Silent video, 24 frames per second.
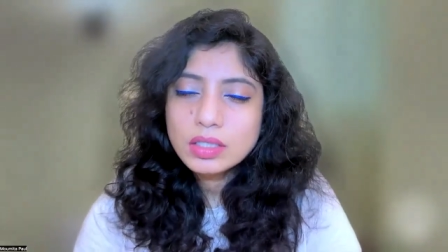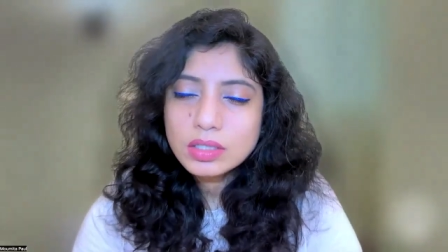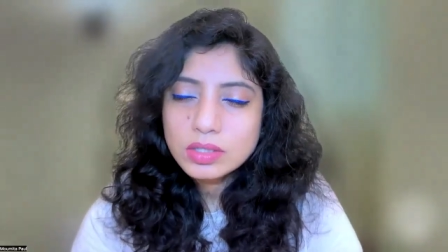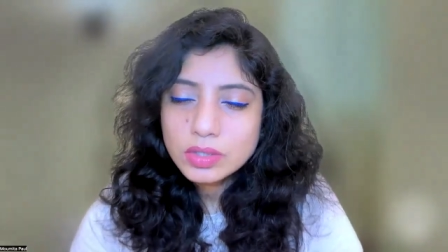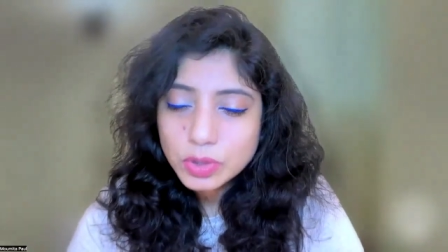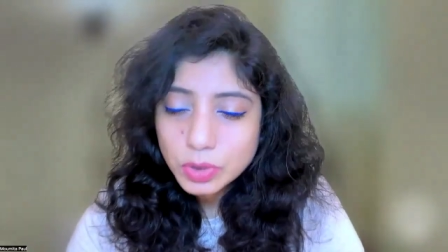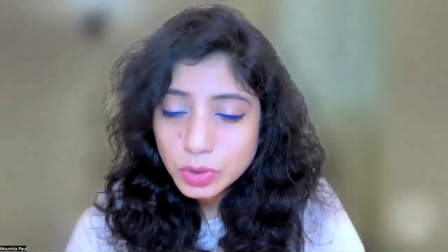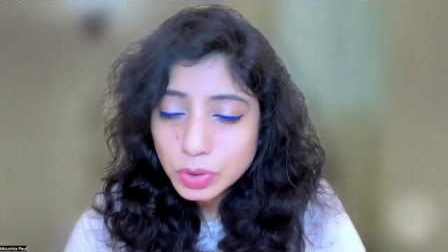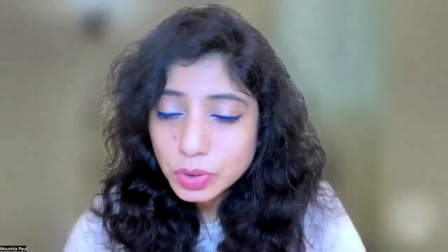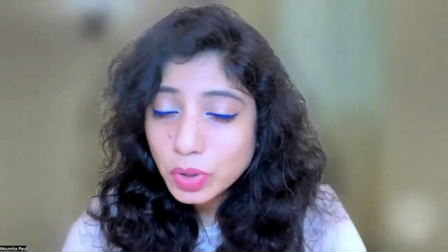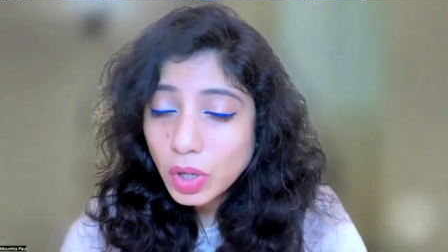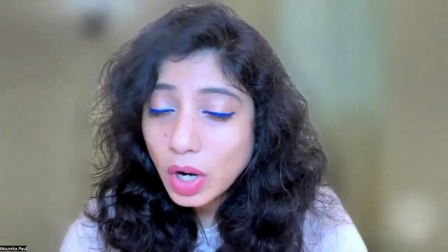
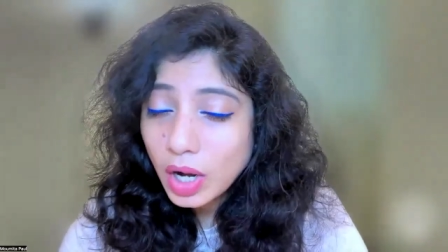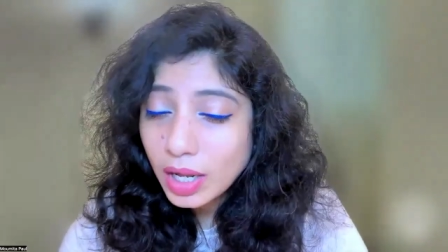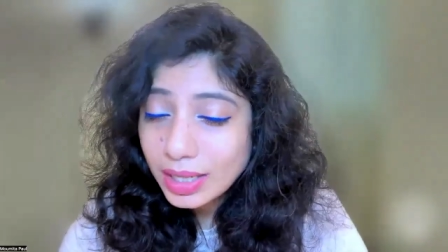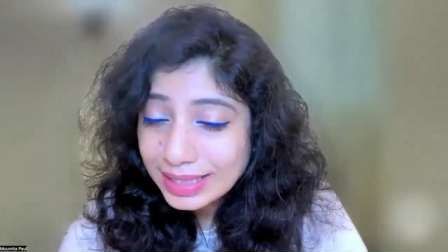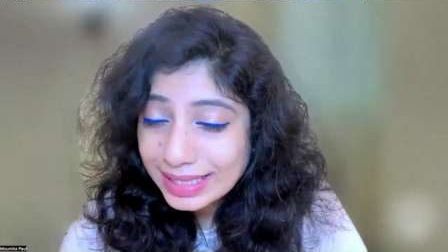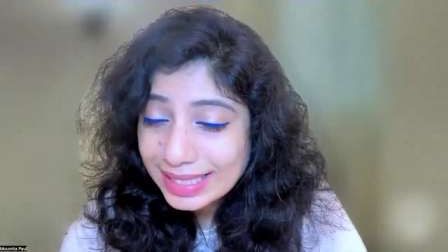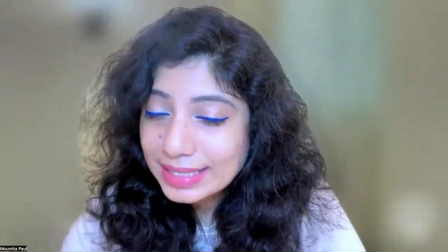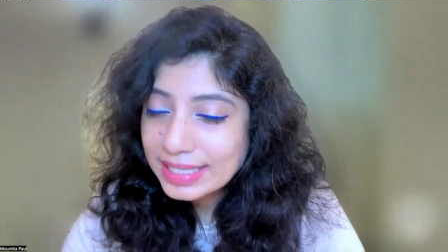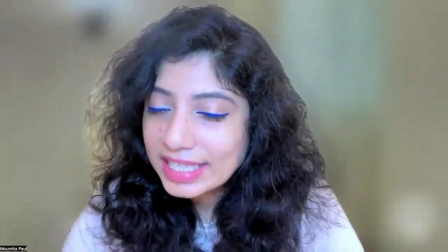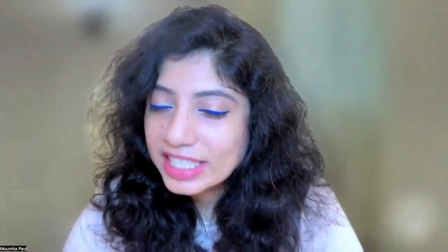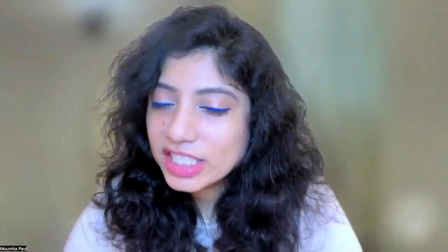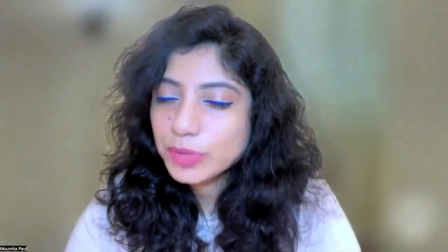do all
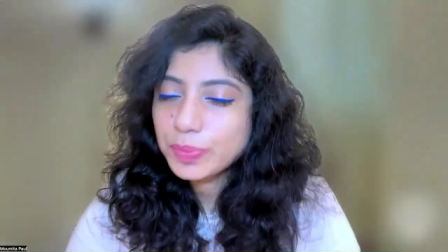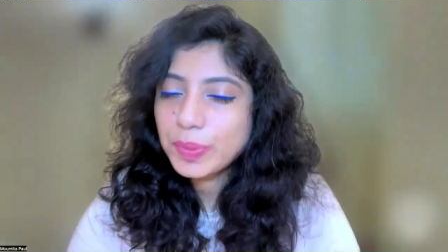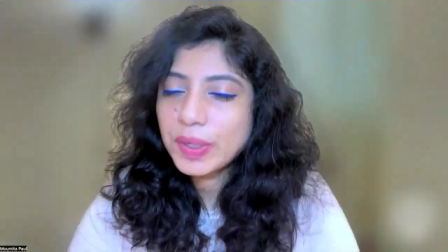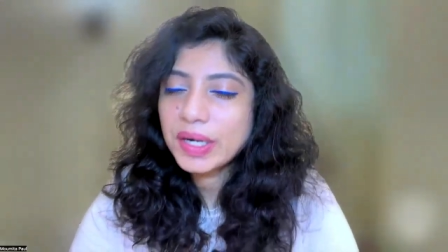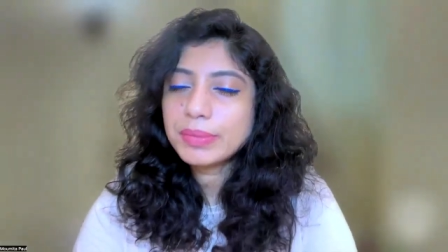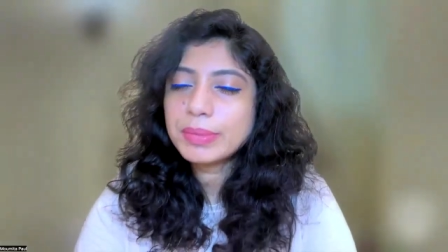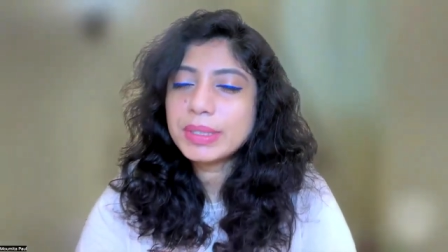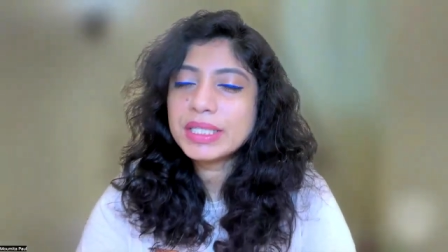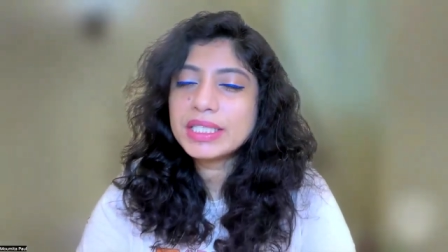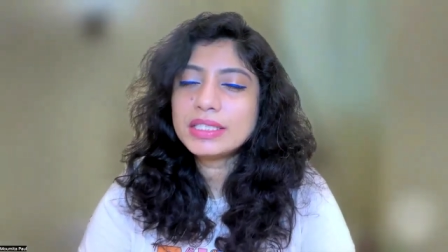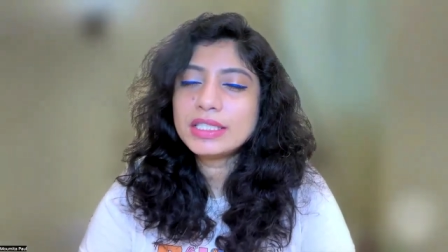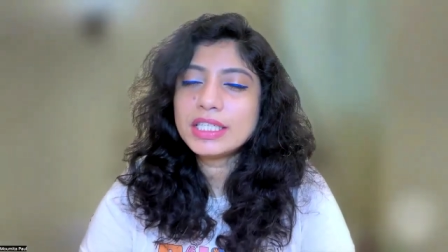these
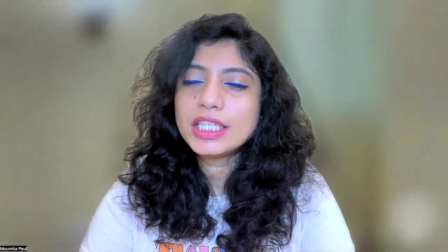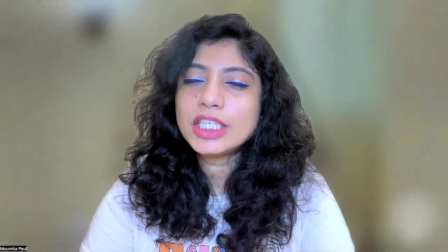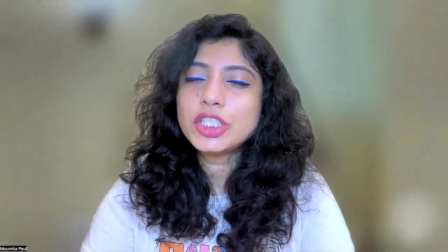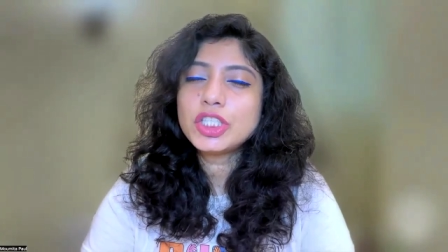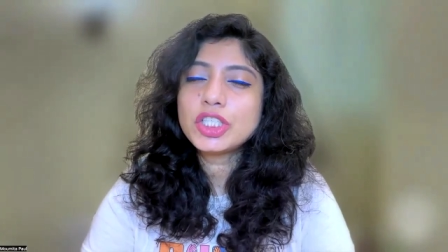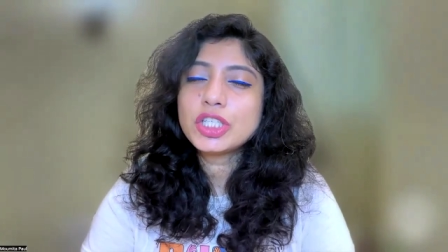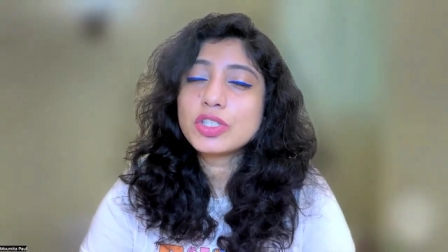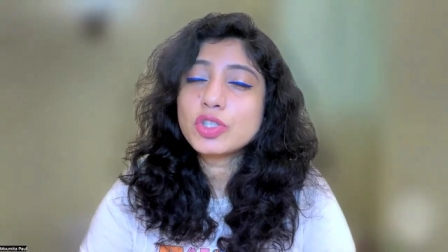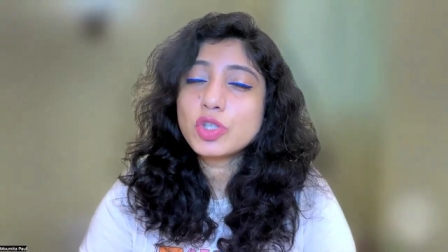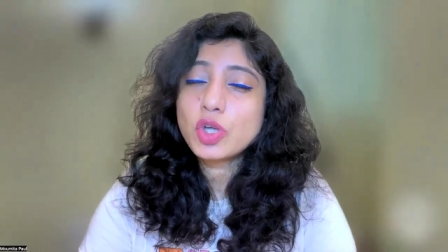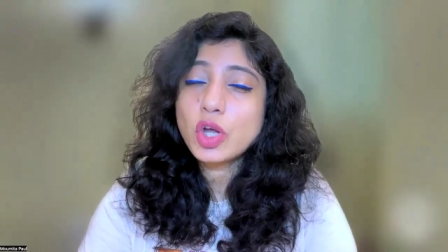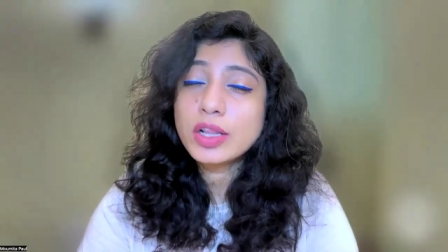
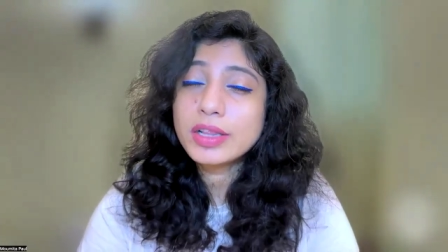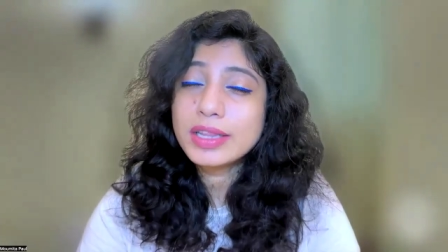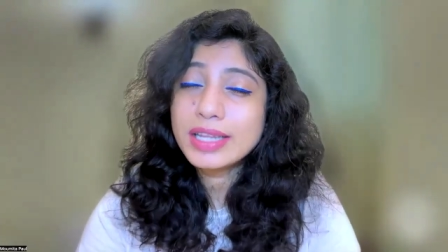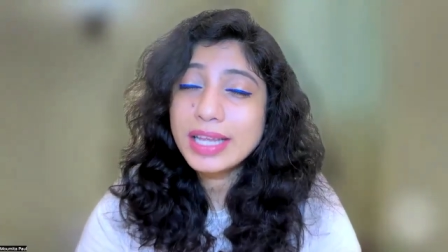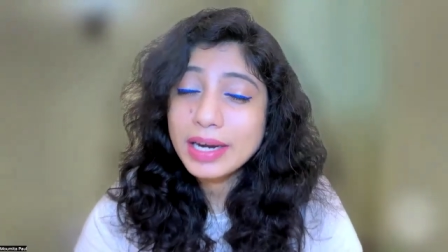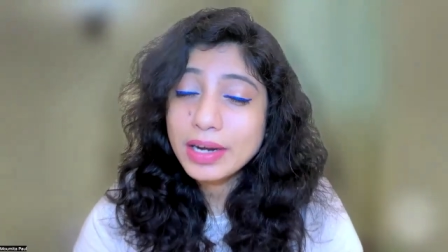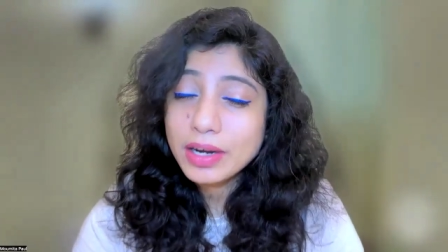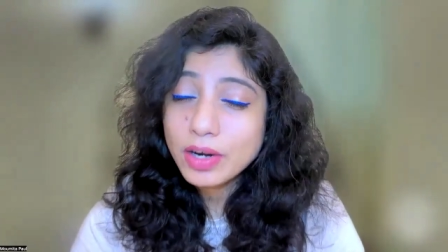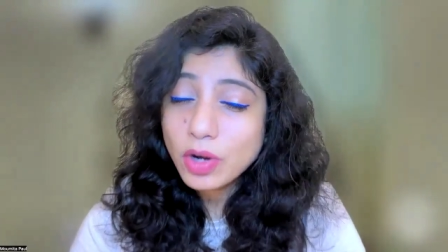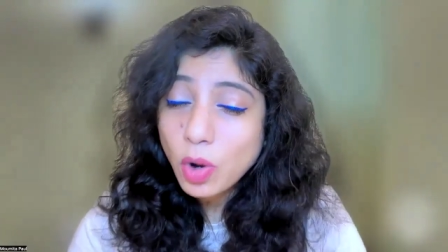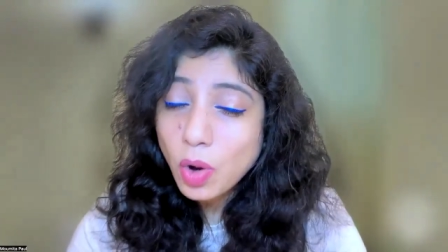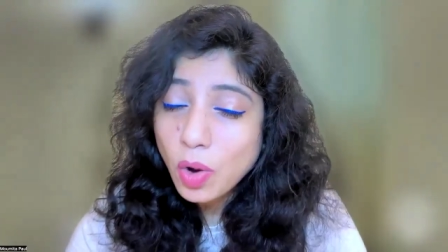experimentations on
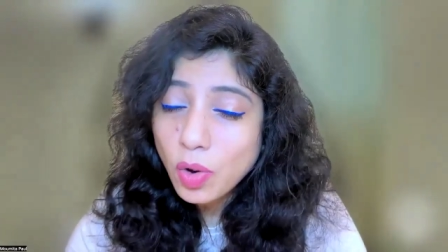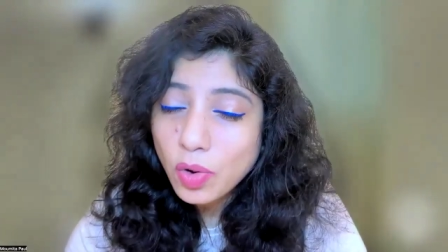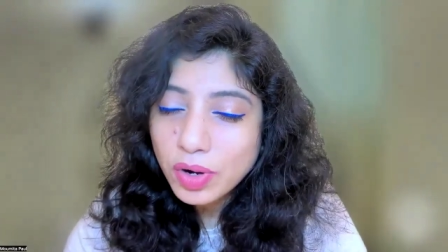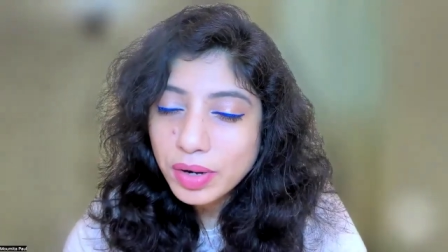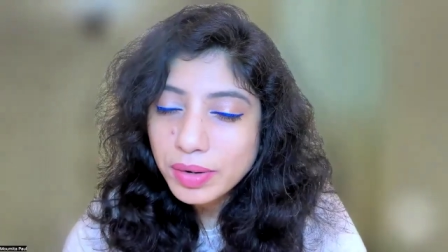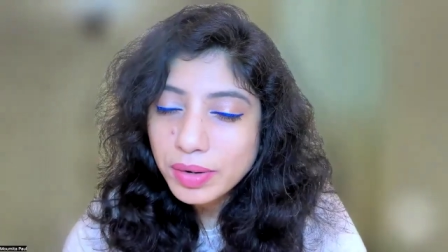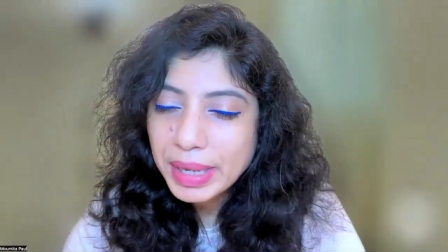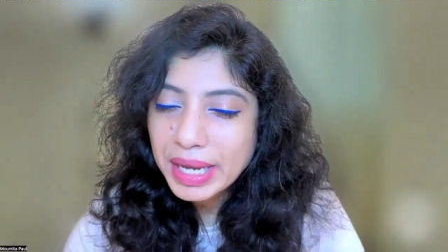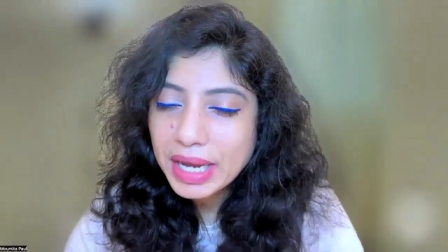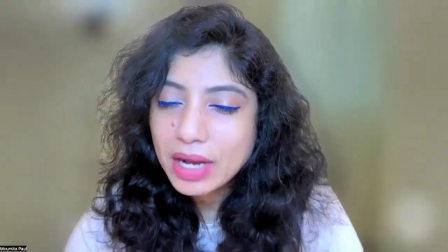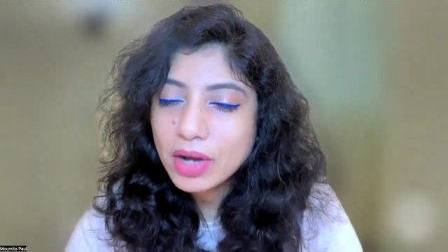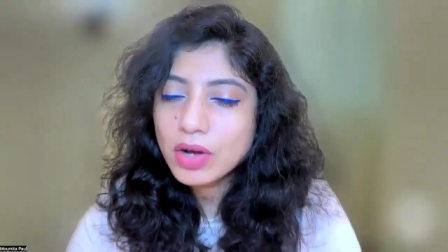their
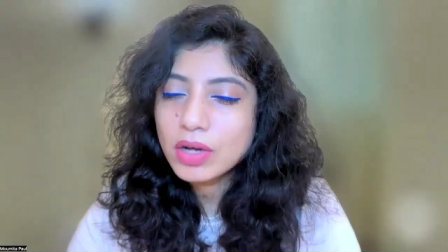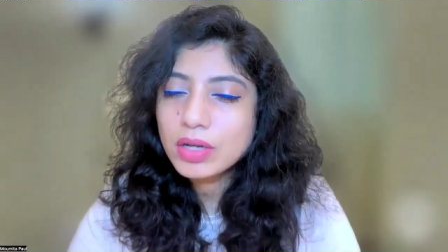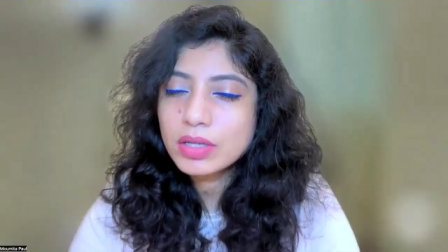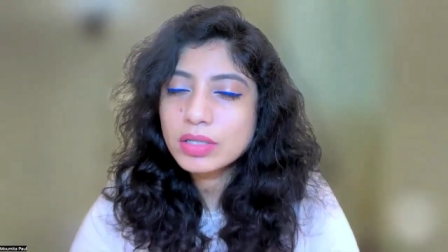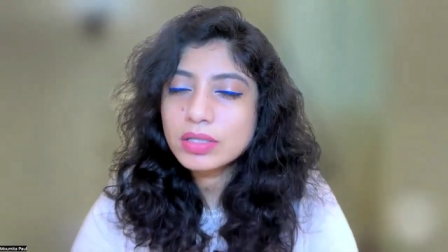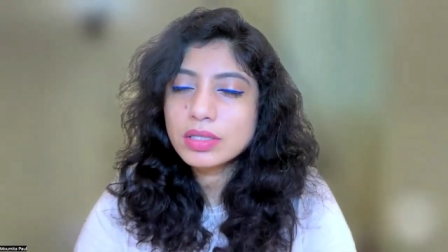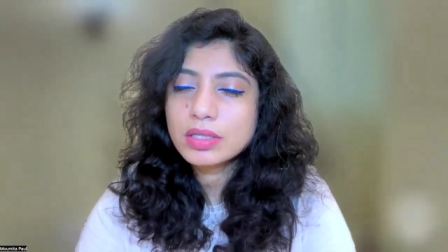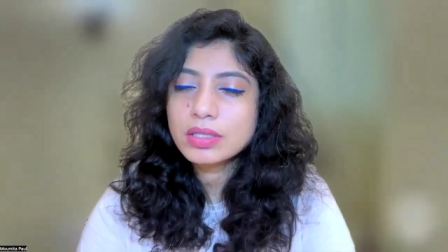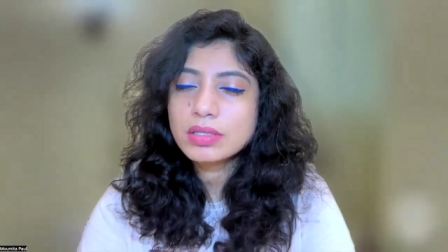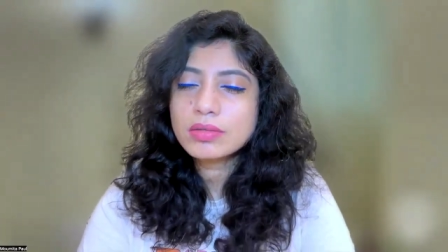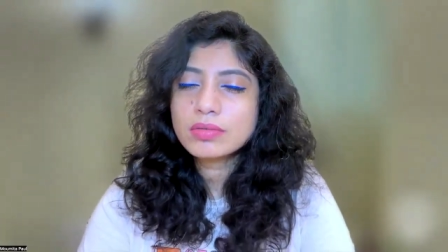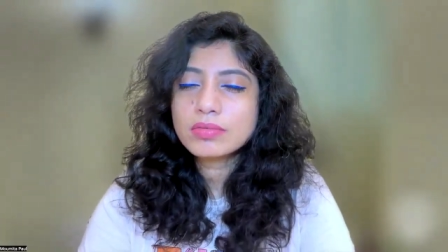own
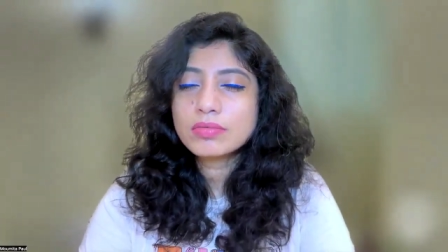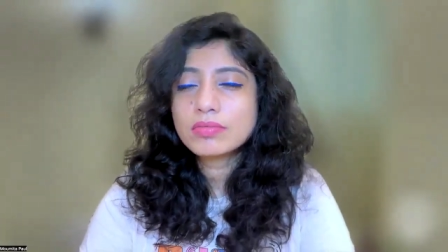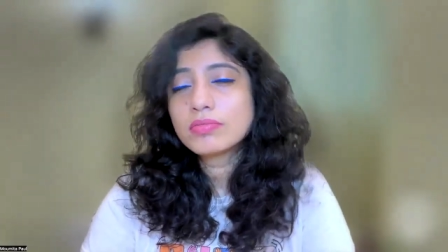because,